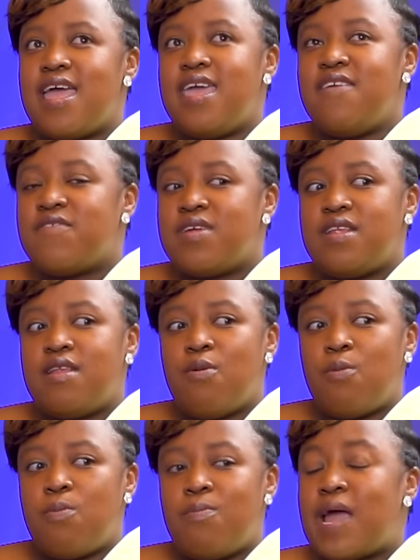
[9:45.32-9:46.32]
even
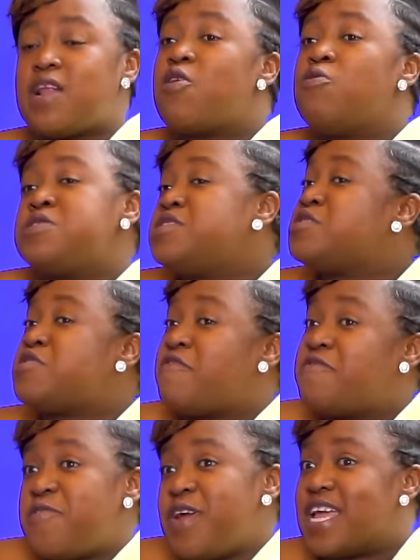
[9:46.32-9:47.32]
my closest
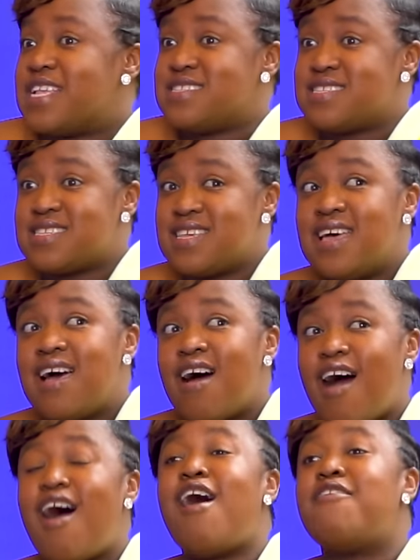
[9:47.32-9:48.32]
of friends
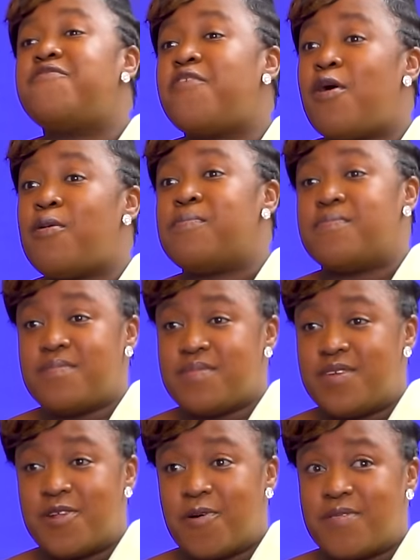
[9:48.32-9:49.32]
are from,
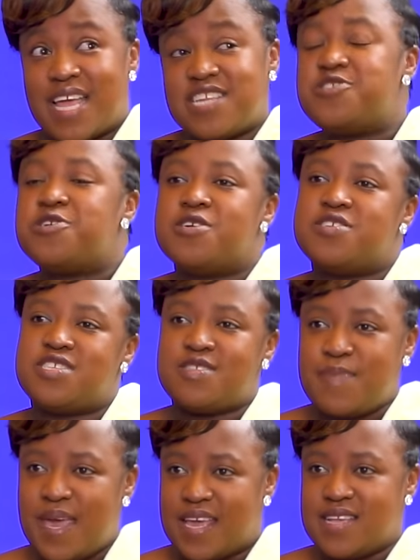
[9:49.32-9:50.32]
you know, that church
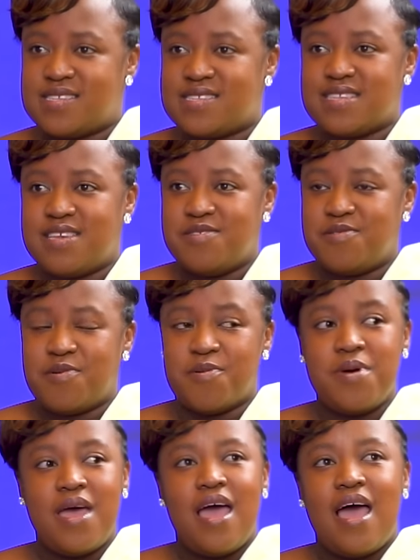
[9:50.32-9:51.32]
space, you know.
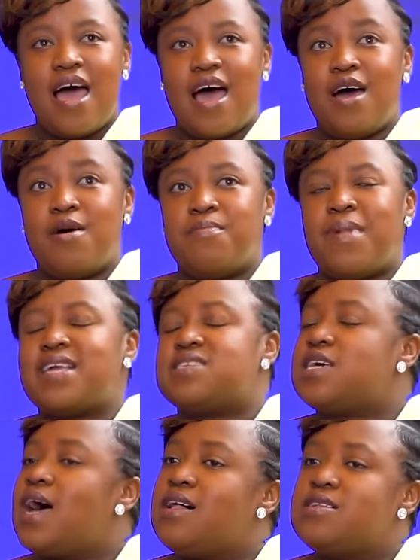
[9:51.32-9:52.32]
My
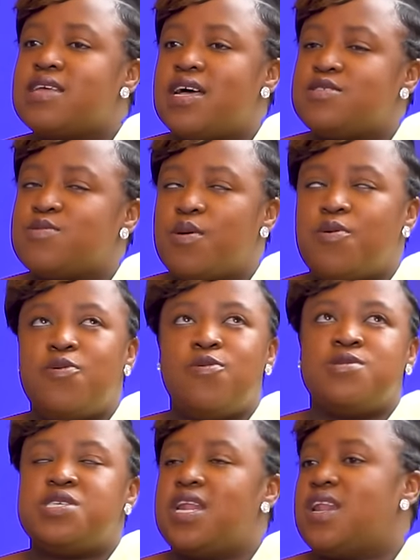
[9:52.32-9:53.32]
child as well,
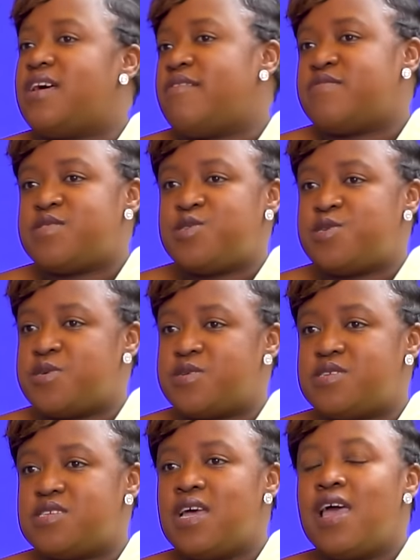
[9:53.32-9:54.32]
oh, she loves
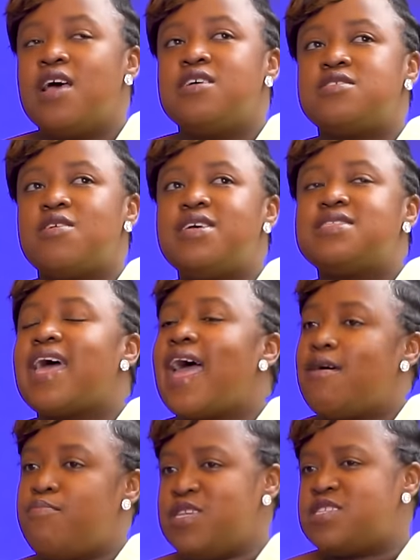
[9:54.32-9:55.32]
church. So it's a
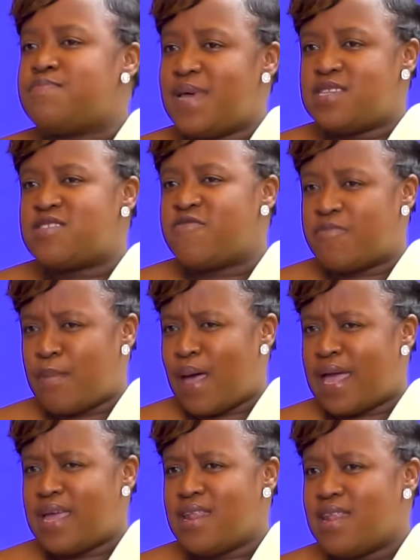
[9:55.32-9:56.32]
happy space of
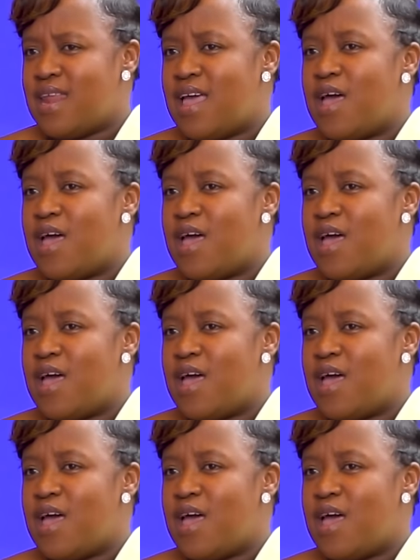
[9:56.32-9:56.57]
mine,